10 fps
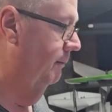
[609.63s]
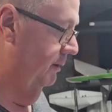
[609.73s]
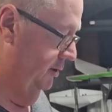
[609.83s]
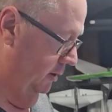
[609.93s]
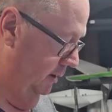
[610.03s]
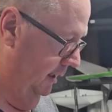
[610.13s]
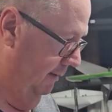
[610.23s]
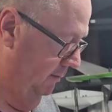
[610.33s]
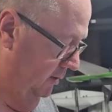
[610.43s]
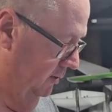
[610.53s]
but you're going to
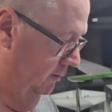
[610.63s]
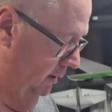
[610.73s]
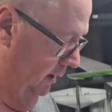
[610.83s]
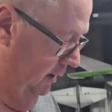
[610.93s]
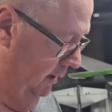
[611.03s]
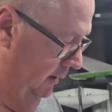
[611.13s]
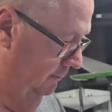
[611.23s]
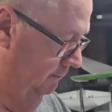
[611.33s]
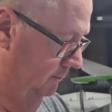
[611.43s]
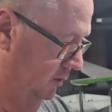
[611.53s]
have to, the
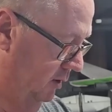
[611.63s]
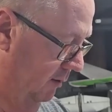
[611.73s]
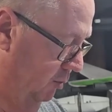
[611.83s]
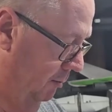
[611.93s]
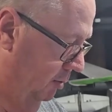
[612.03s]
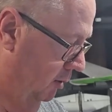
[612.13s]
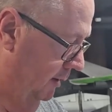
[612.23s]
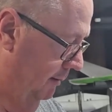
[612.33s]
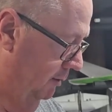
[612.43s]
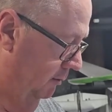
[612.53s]
software
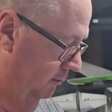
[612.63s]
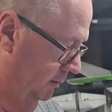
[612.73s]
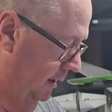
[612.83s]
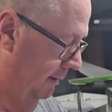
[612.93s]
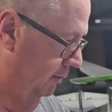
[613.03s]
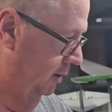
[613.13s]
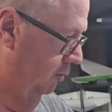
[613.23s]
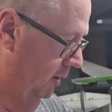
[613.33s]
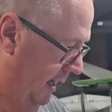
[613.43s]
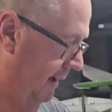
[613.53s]
programmer cable, you
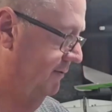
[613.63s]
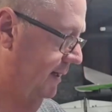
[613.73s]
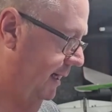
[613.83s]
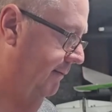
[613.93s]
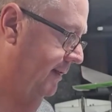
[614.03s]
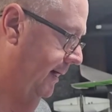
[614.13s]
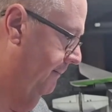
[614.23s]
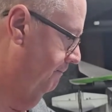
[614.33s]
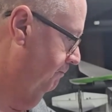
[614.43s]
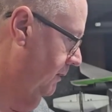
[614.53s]
will have to have that.
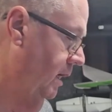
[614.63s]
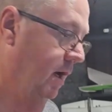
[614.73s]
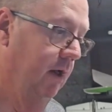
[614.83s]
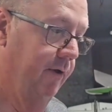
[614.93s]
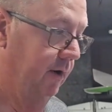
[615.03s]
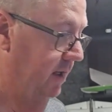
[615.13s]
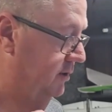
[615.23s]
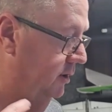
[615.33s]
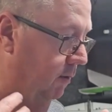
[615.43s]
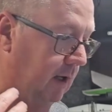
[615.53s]
There
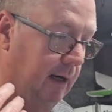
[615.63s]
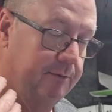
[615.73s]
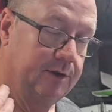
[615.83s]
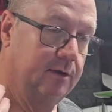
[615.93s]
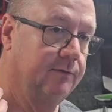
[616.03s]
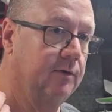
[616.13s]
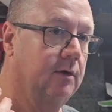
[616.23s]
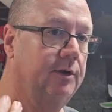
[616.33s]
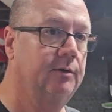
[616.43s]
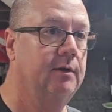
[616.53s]
is no option
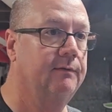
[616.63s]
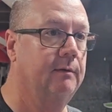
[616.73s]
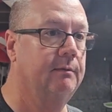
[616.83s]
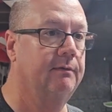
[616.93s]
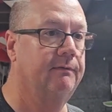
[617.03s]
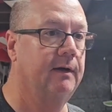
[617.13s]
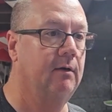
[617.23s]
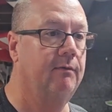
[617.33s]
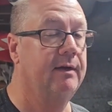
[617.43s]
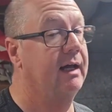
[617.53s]
for doing it from the
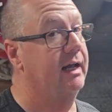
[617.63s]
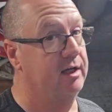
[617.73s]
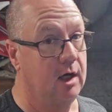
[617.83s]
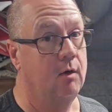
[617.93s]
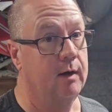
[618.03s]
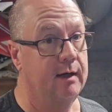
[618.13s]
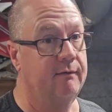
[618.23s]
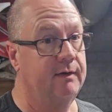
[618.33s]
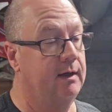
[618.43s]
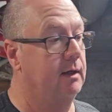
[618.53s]
phone that I know
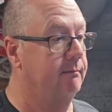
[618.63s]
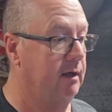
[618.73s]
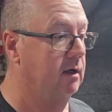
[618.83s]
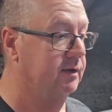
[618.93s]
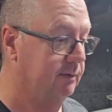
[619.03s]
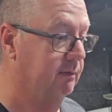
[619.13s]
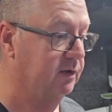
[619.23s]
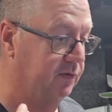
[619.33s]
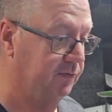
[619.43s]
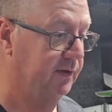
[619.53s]
of, because it
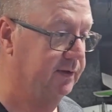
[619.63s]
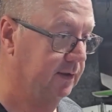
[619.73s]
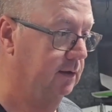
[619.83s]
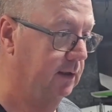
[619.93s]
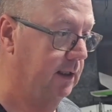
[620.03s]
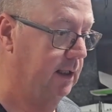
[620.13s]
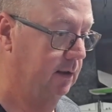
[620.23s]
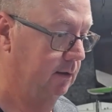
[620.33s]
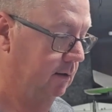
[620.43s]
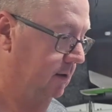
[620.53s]
must physically
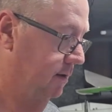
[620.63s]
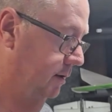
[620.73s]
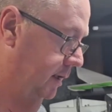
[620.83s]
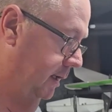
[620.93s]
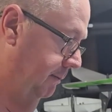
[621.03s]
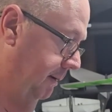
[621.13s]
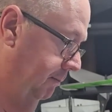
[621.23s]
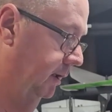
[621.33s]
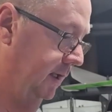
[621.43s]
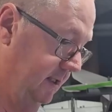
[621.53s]
be
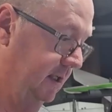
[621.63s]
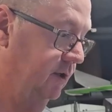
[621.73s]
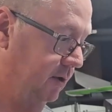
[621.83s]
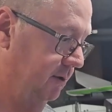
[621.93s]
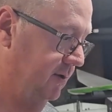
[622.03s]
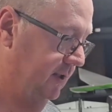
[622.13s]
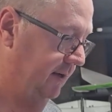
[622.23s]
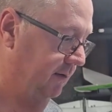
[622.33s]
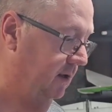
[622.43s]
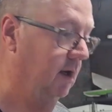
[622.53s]
plugged into the
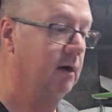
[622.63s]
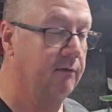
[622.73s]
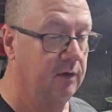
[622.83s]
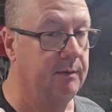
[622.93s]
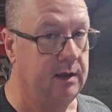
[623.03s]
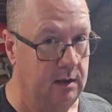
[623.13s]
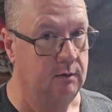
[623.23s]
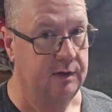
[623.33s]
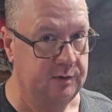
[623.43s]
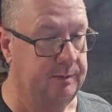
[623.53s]
receiver from a
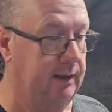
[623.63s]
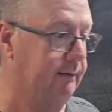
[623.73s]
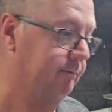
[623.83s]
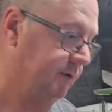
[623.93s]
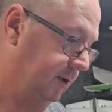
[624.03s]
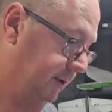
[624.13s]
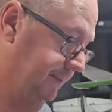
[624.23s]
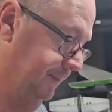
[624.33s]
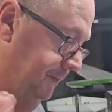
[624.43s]
USB. So,